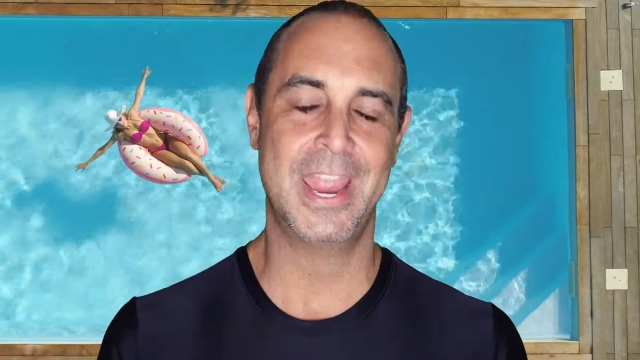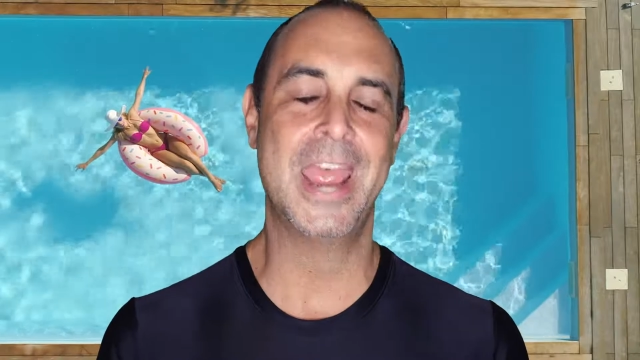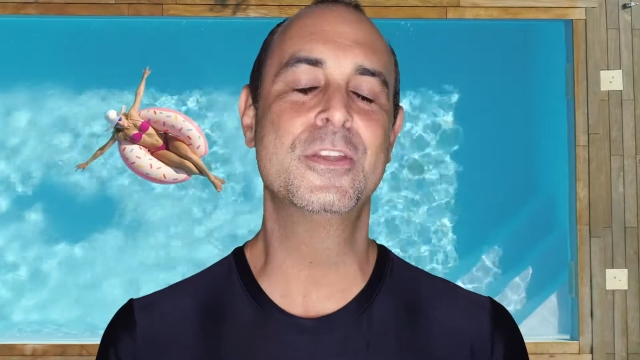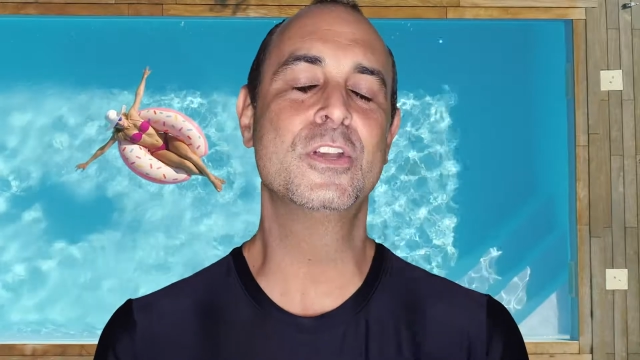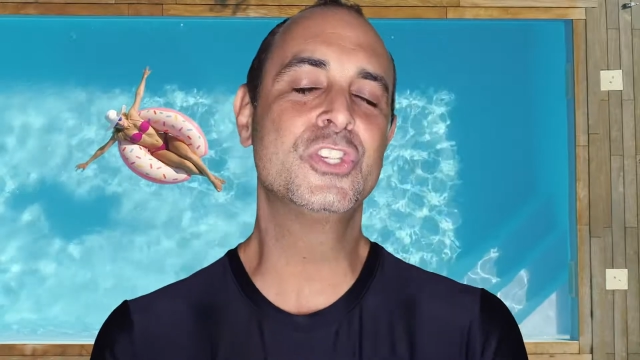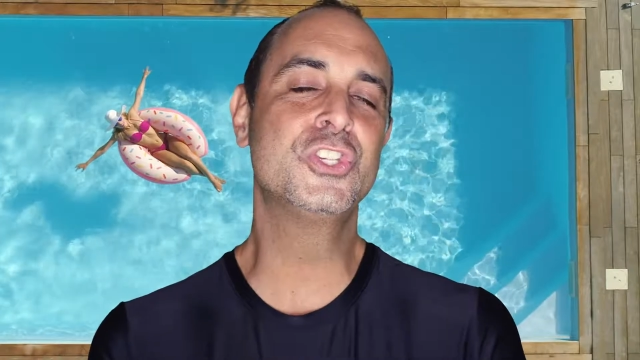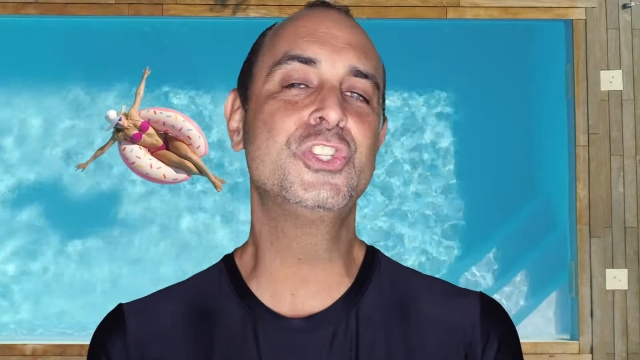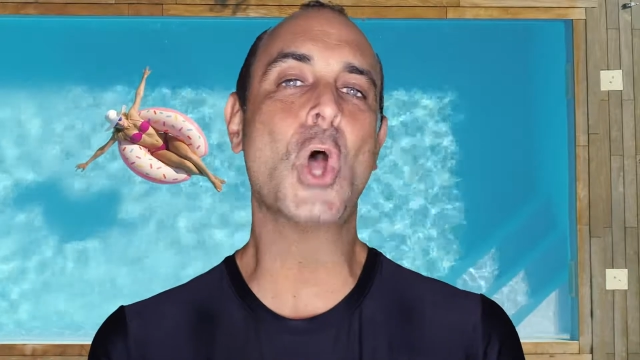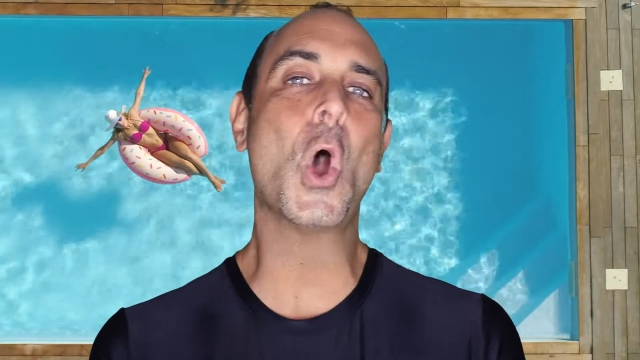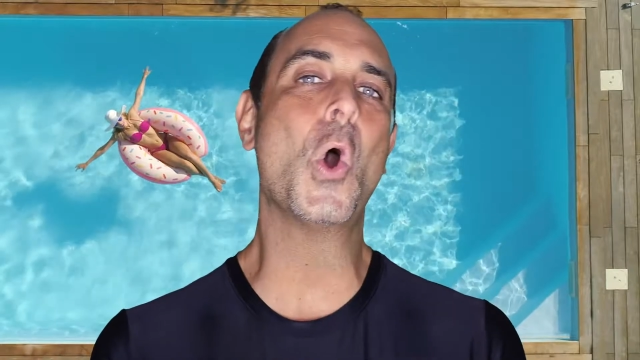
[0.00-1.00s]
and there's
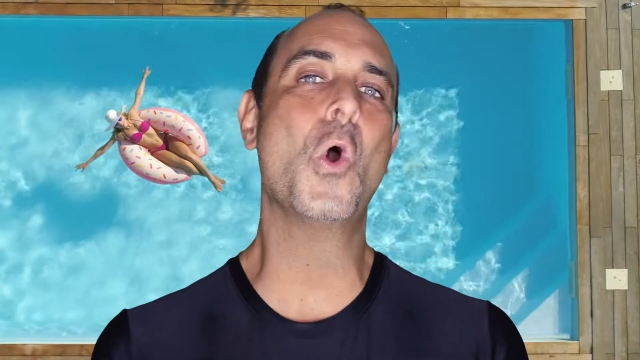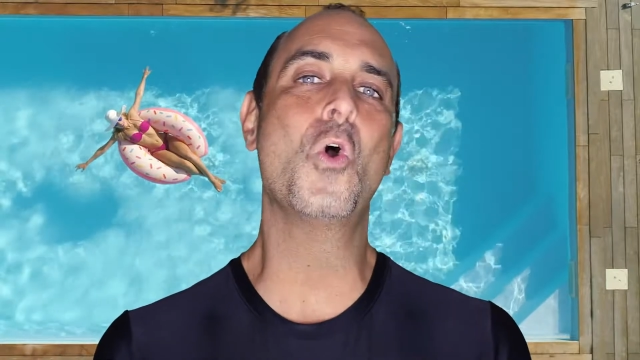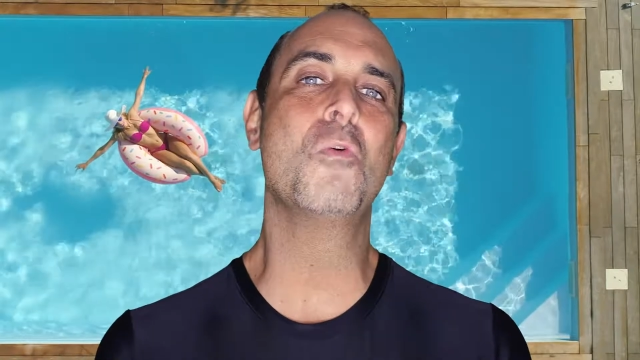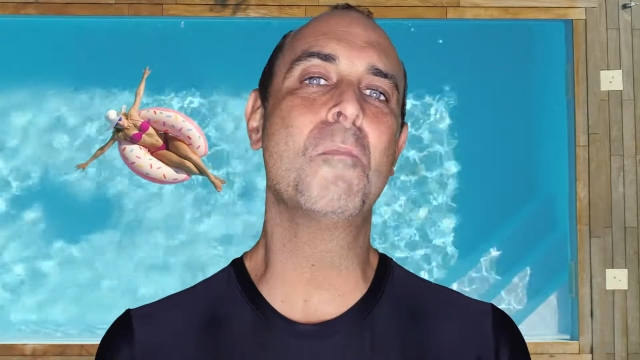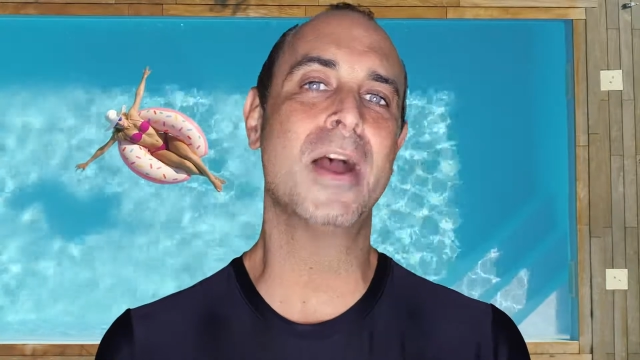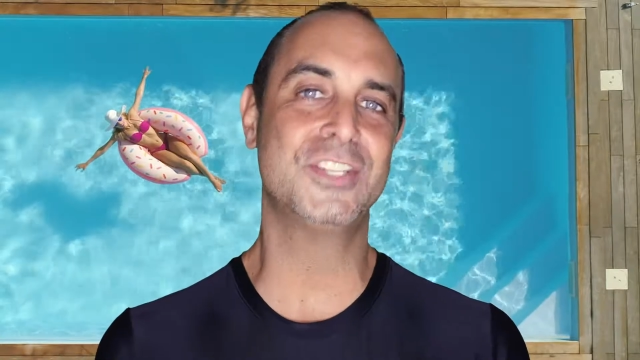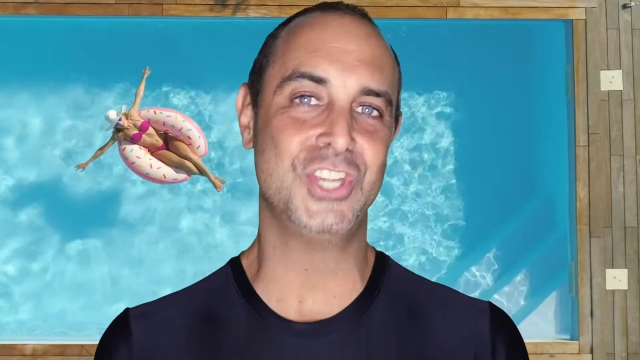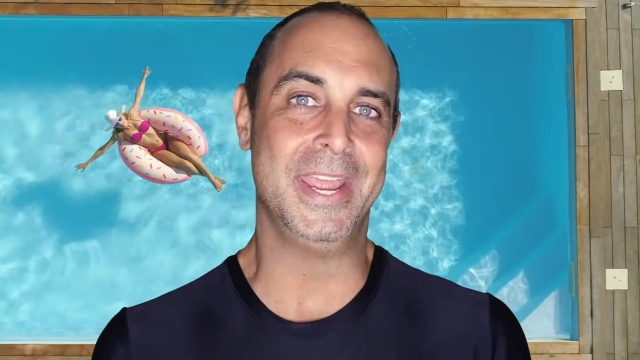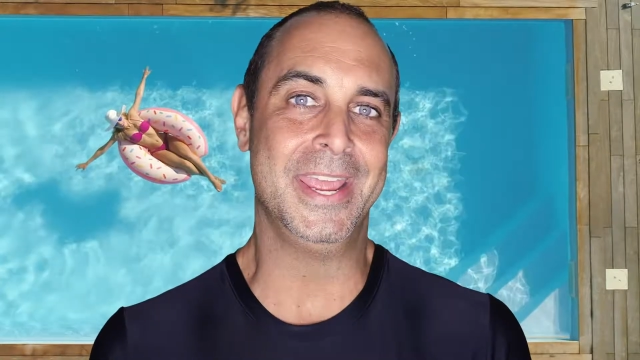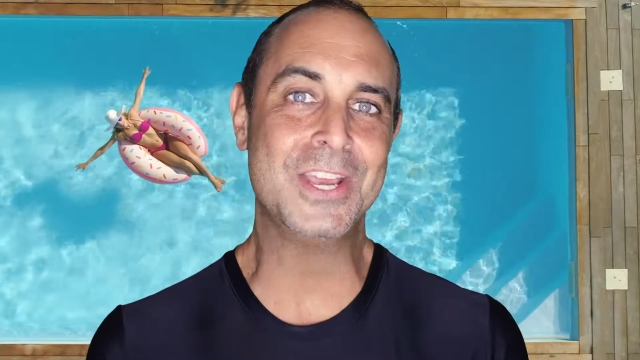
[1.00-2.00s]
so
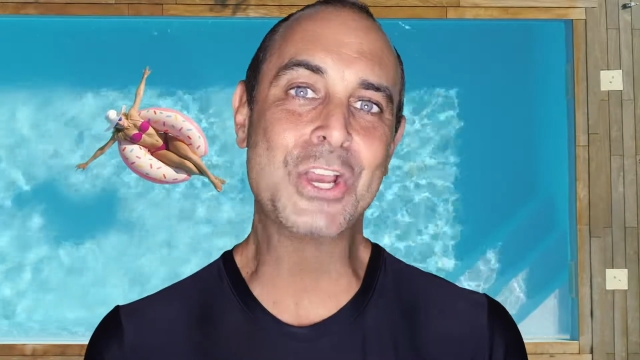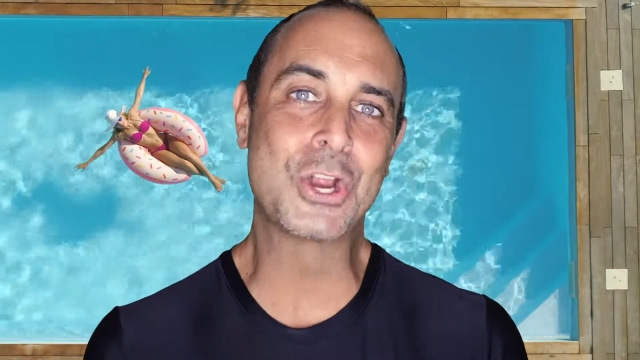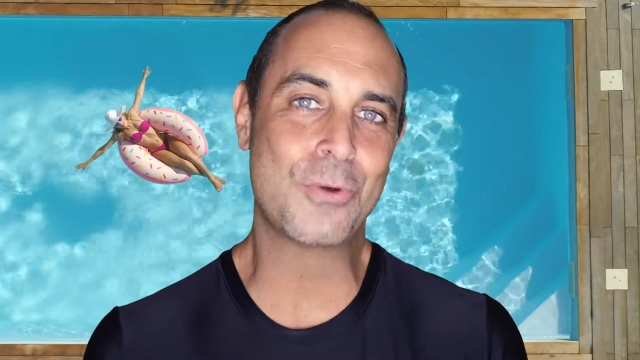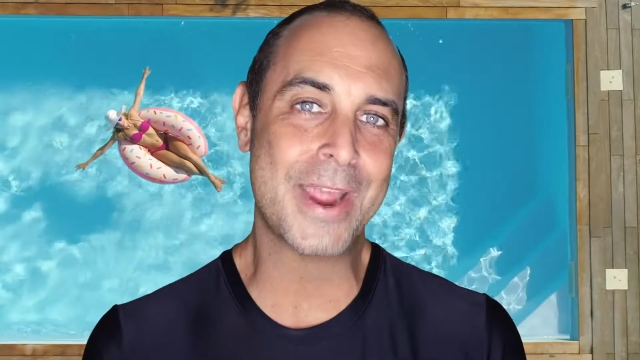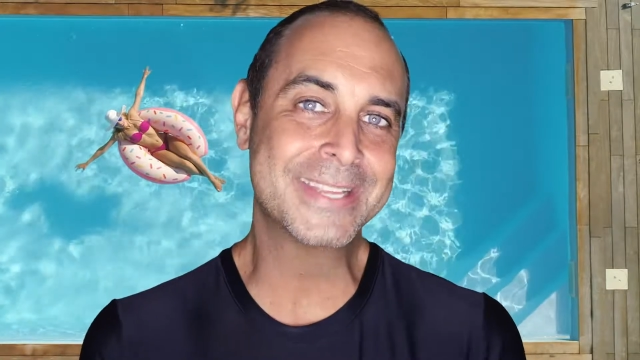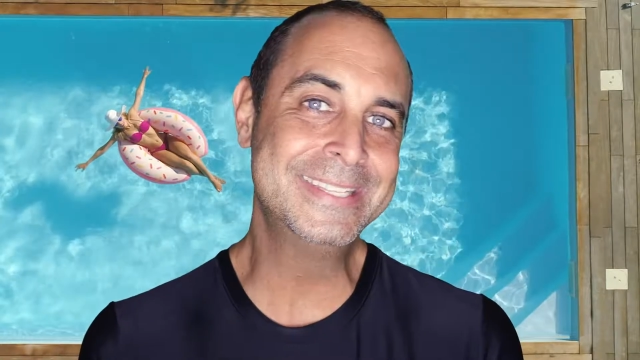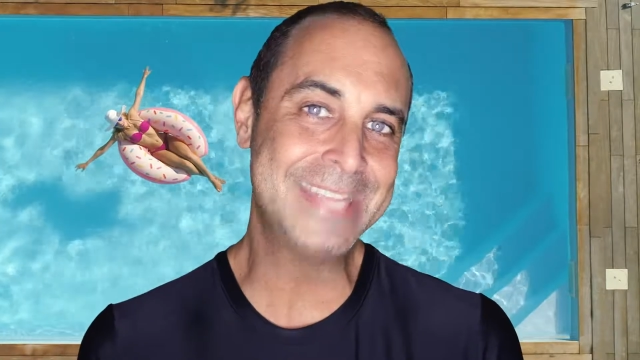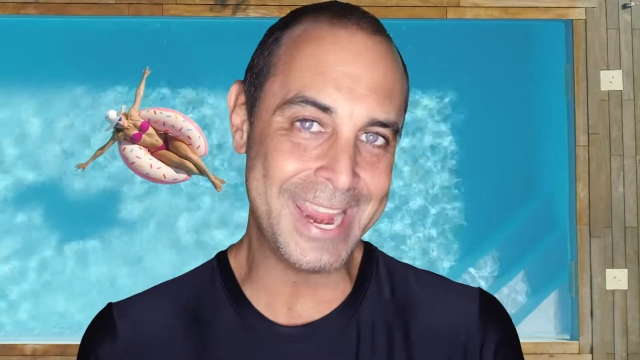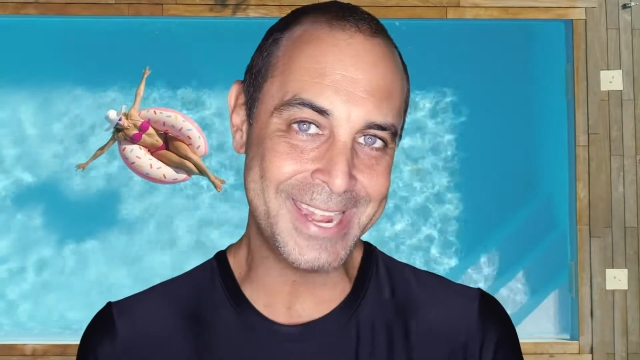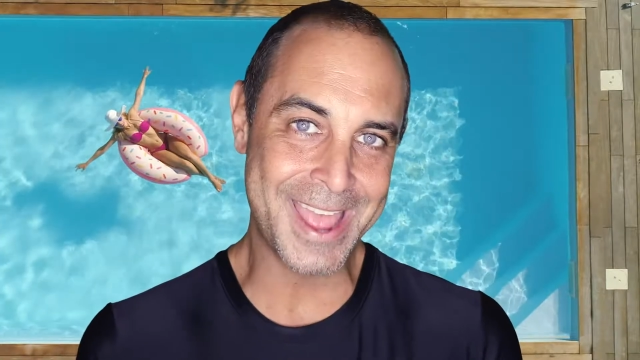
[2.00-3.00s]
much incorrect
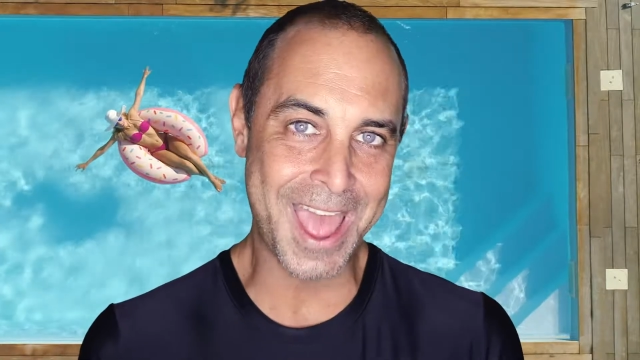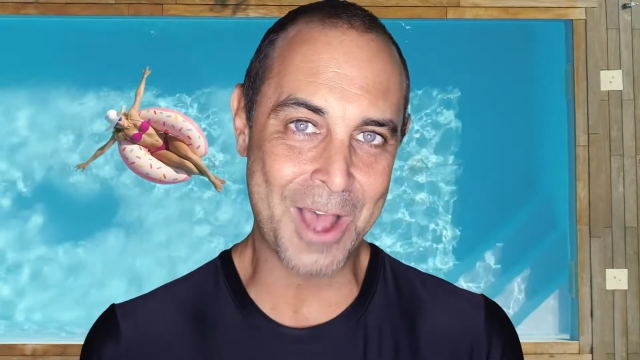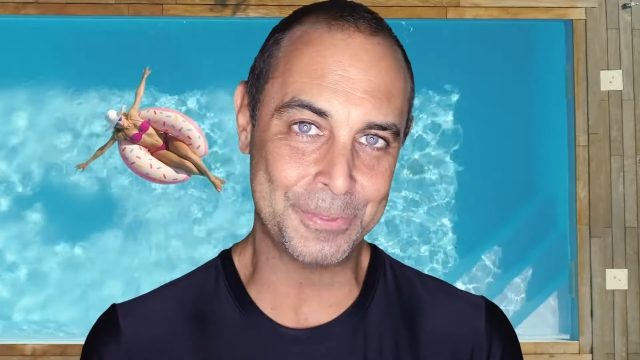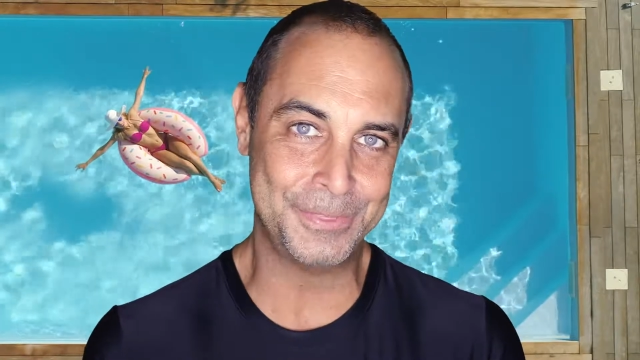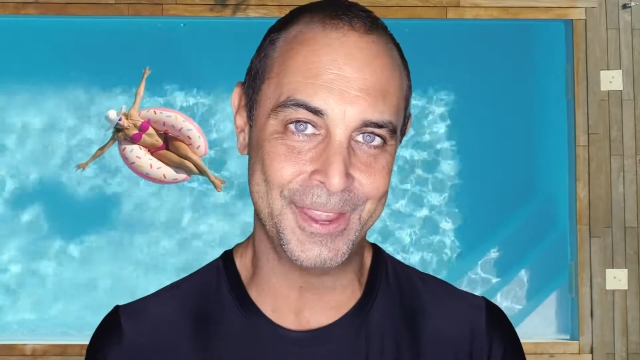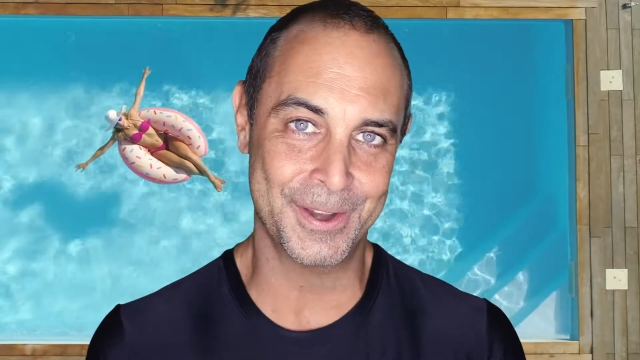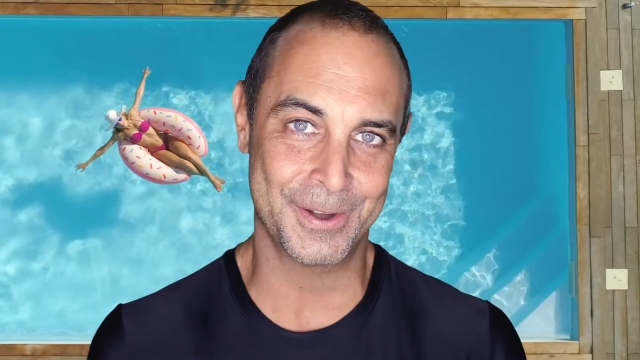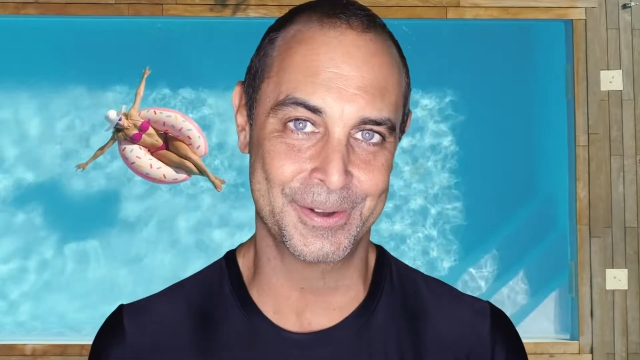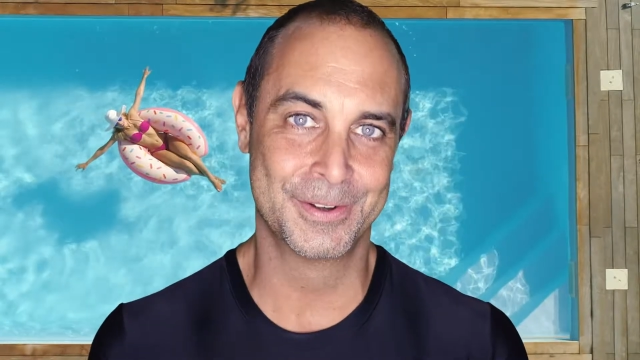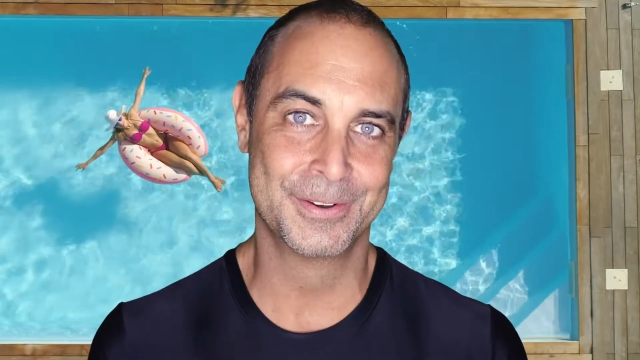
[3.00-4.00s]
data out there.